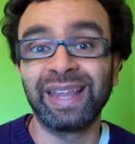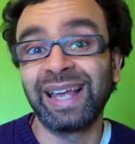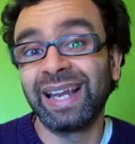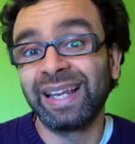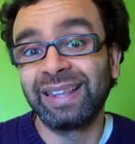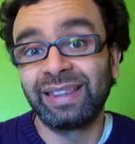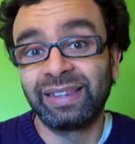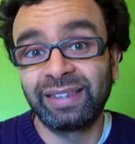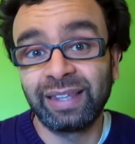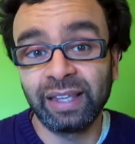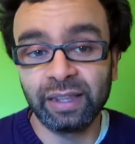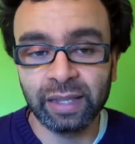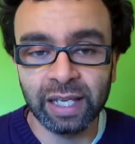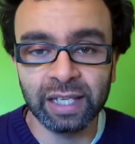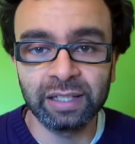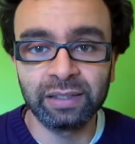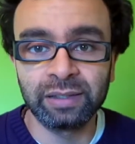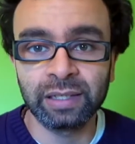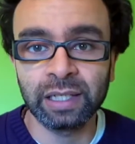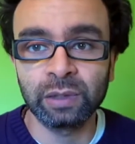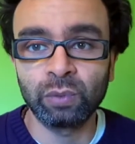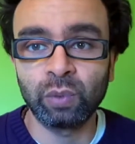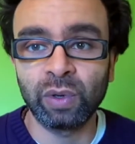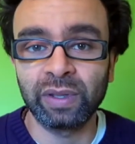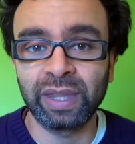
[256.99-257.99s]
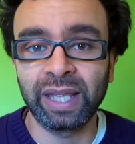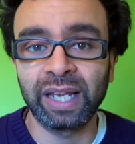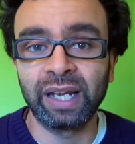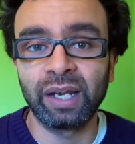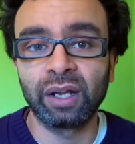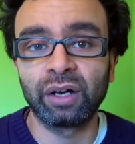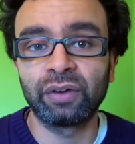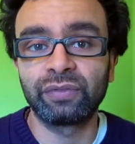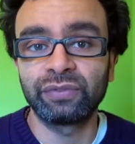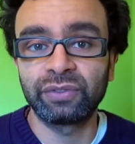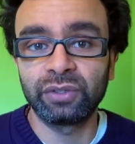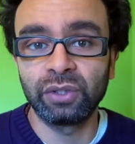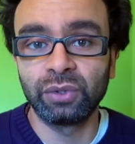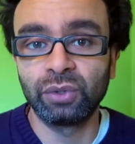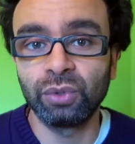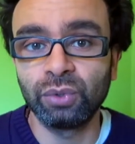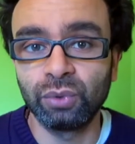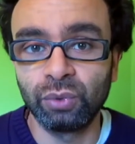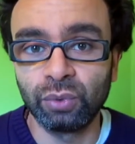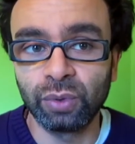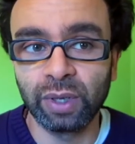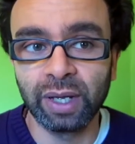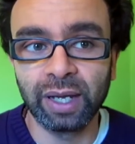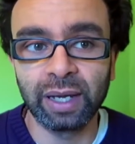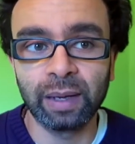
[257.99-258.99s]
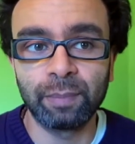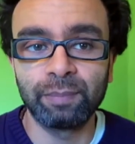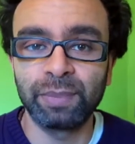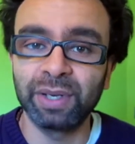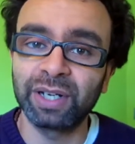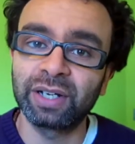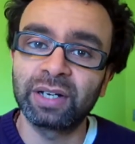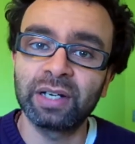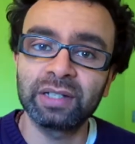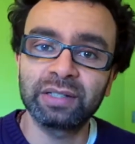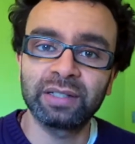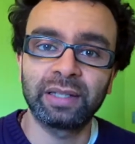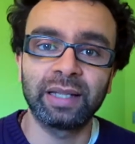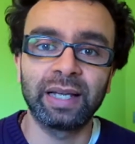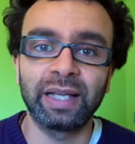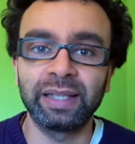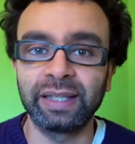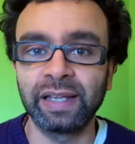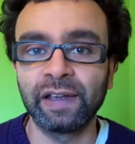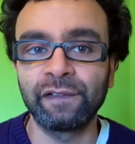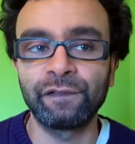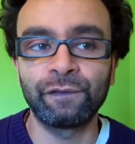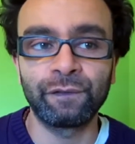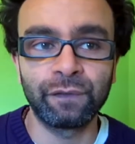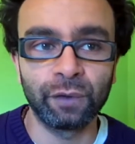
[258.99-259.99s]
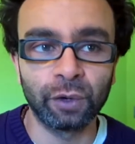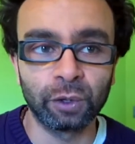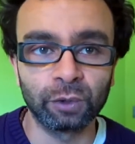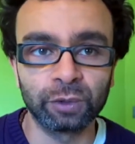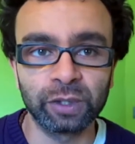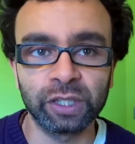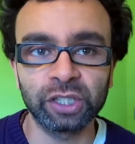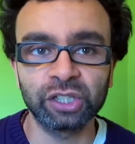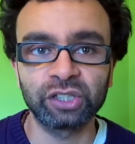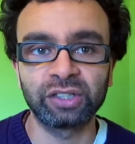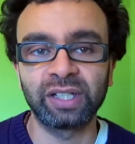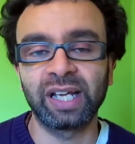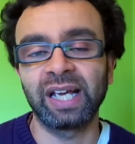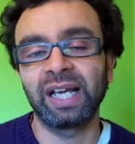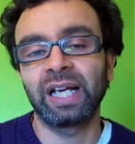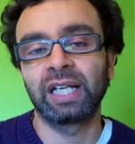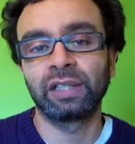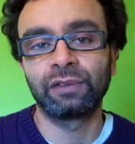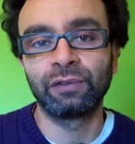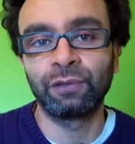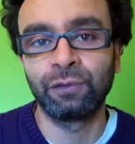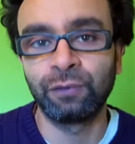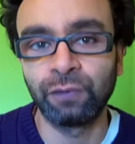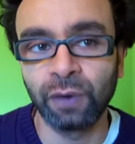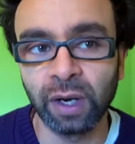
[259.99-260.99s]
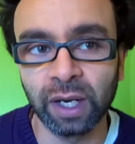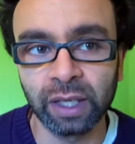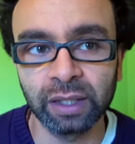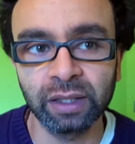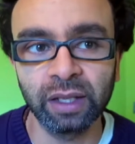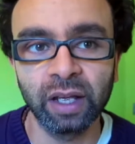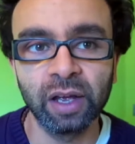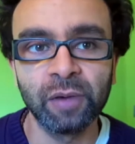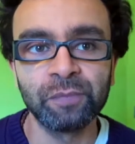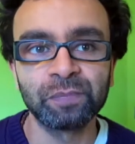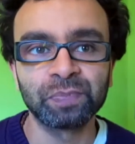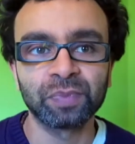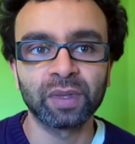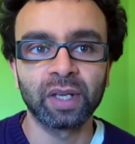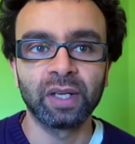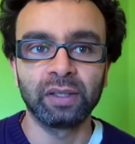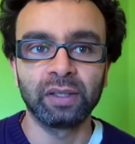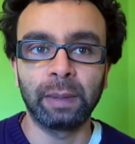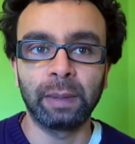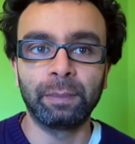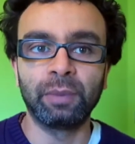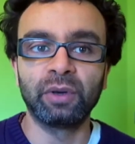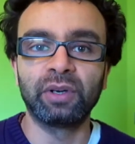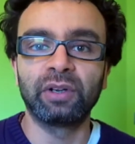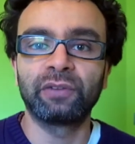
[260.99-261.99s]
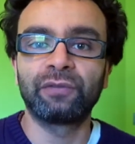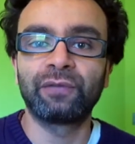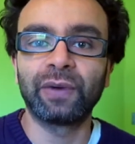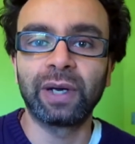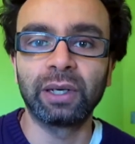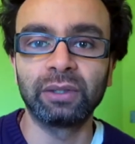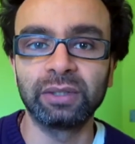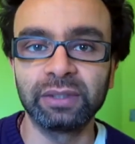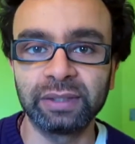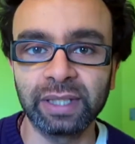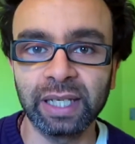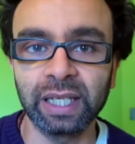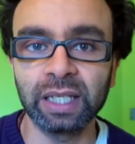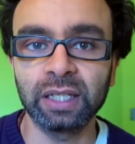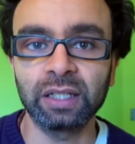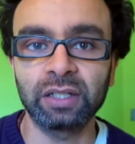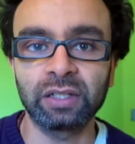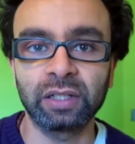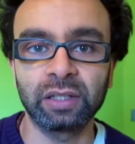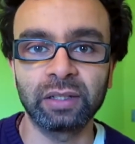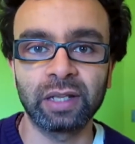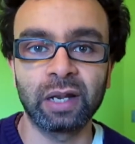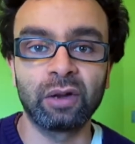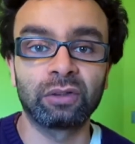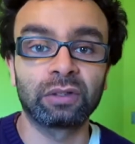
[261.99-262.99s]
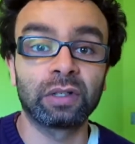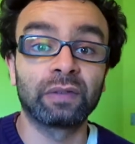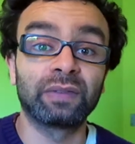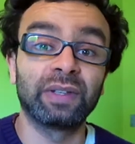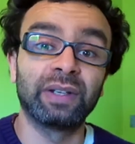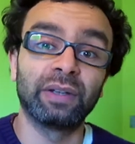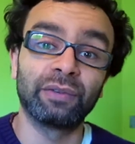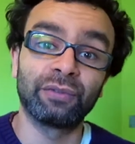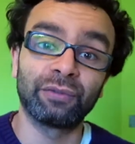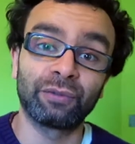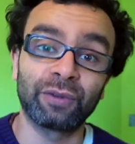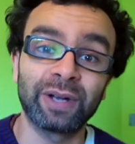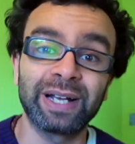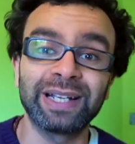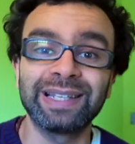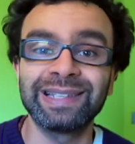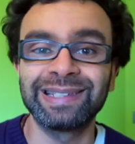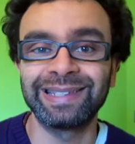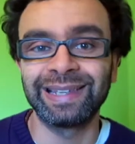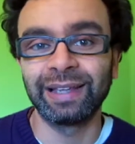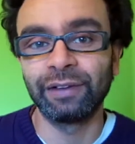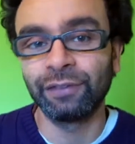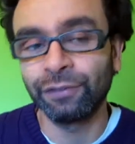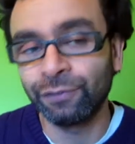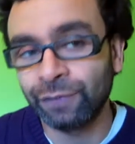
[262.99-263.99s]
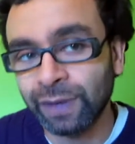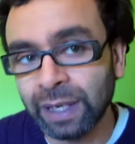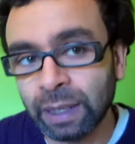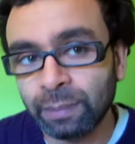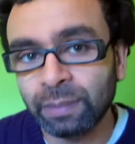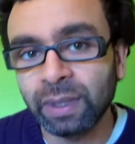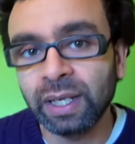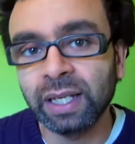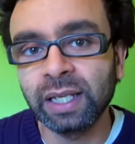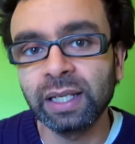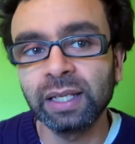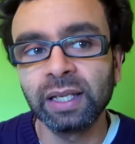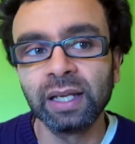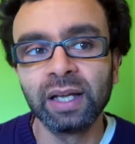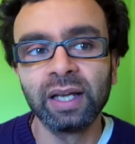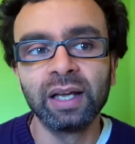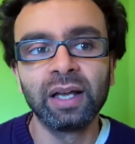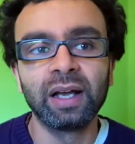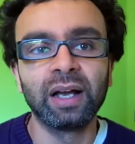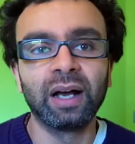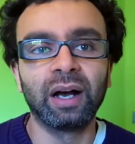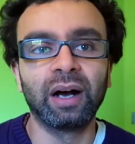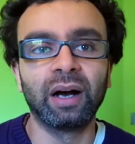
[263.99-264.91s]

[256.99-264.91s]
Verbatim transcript: They, they did what they love to do. And because of that, they flourished, they had fun, they built a foundation. They looked after their friends, their family.